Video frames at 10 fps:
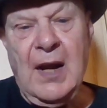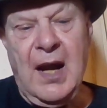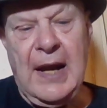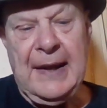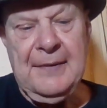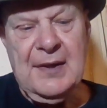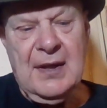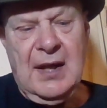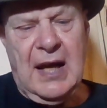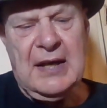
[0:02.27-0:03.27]
Hi.
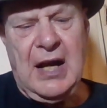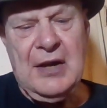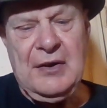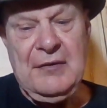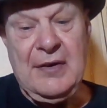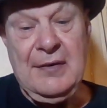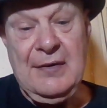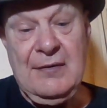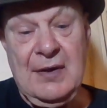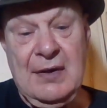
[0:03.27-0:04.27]
I can't re
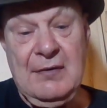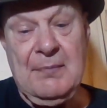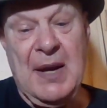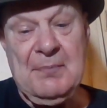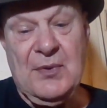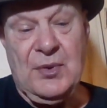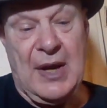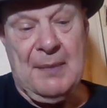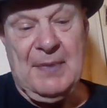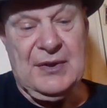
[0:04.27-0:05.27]
really remember all
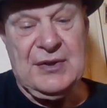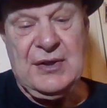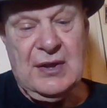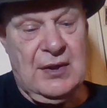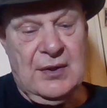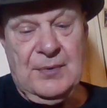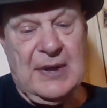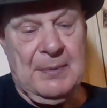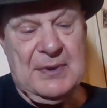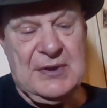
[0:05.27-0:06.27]
that much when
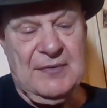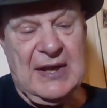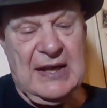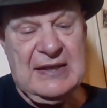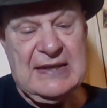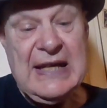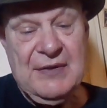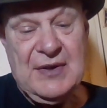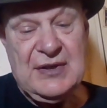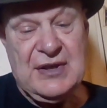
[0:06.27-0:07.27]
there was a really
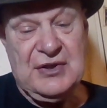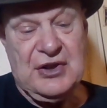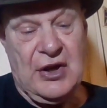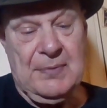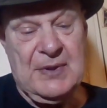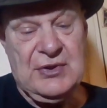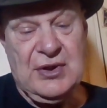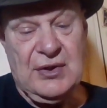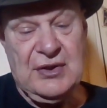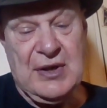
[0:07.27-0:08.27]
serious disturbance
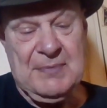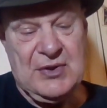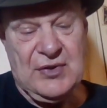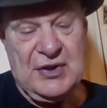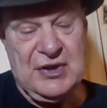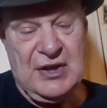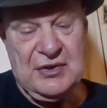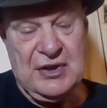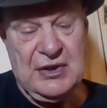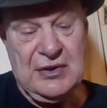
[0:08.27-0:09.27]
on the demonstration
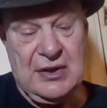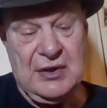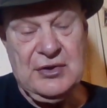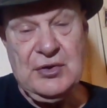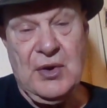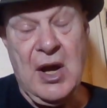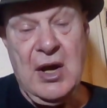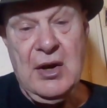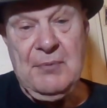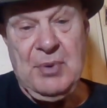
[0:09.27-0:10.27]
that turned into a
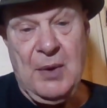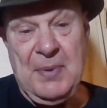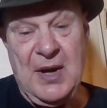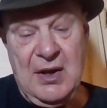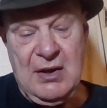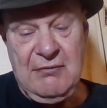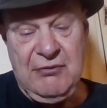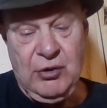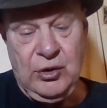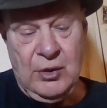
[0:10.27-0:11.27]
proper
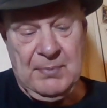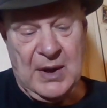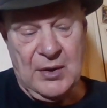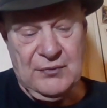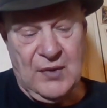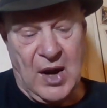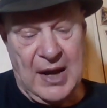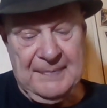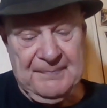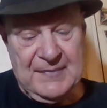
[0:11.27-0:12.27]
full-blown
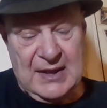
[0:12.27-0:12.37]
riot.